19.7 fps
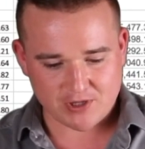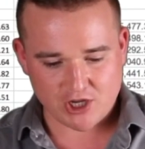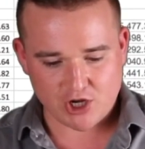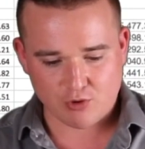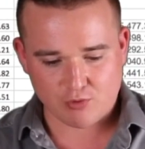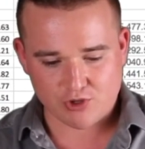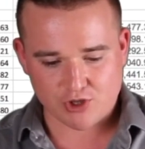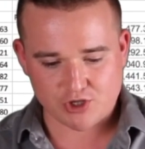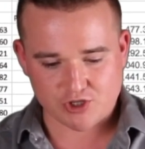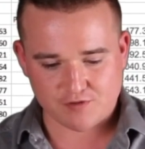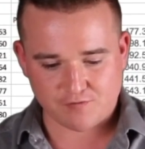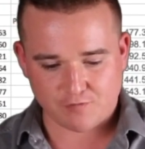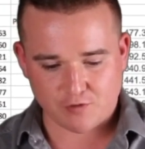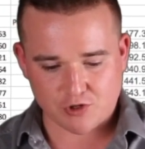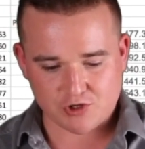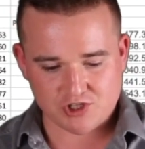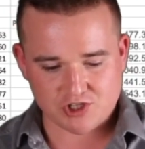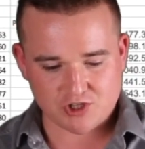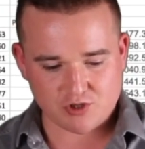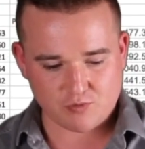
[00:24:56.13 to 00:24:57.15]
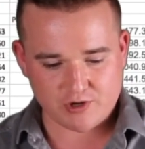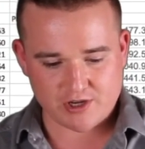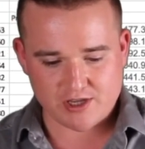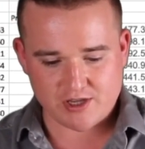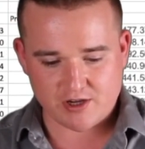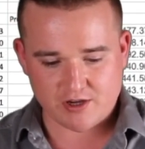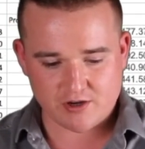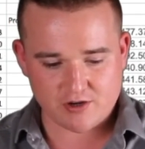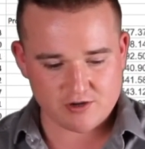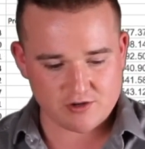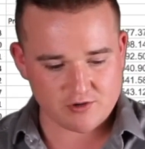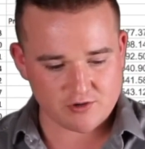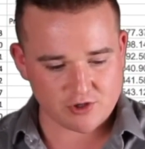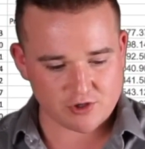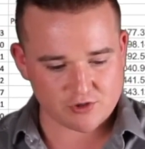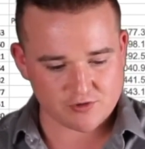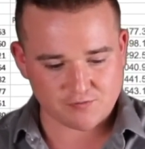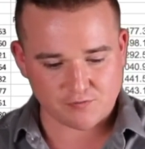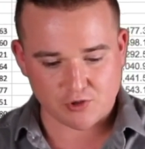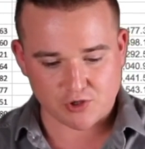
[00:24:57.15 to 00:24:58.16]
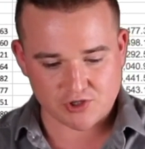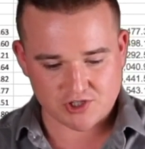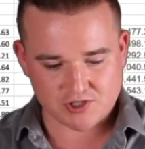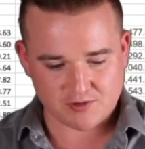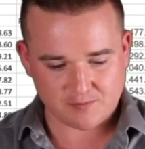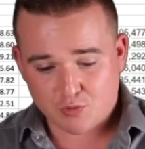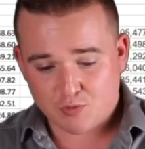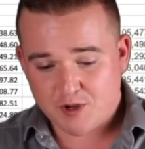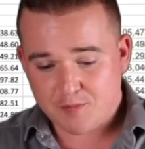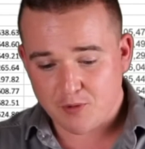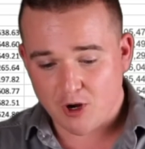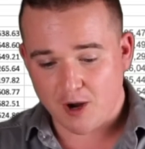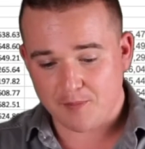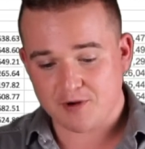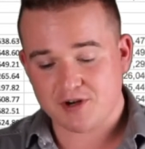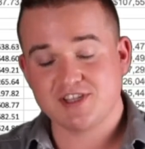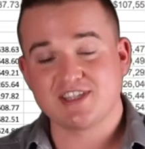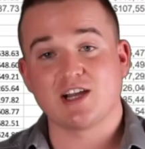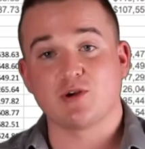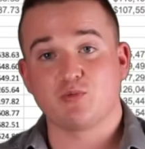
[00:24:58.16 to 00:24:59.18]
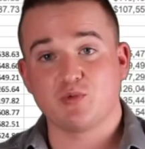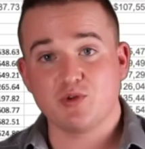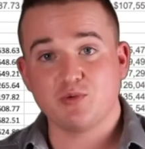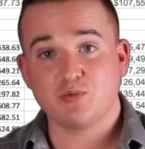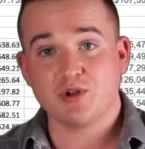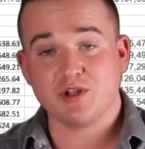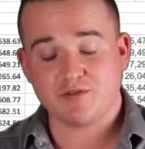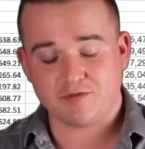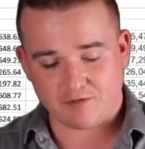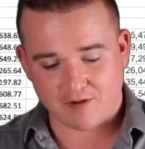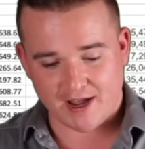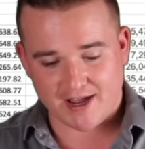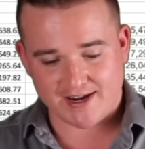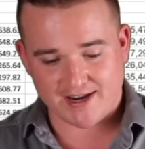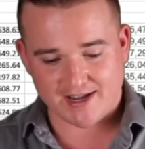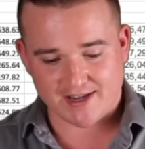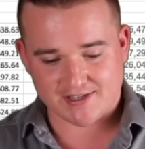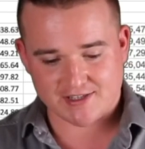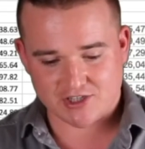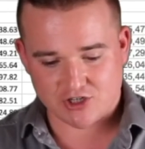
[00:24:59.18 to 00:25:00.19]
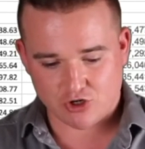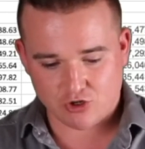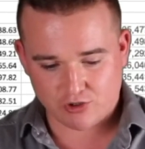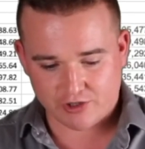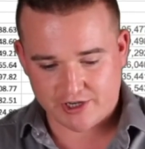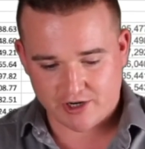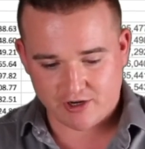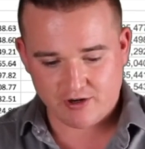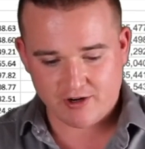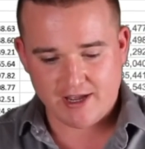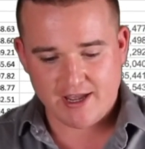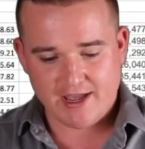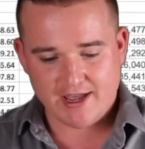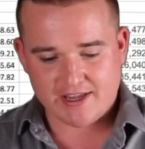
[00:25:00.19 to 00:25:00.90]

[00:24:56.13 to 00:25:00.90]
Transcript: Here were those first three year, those first three properties that we refinanced earlier.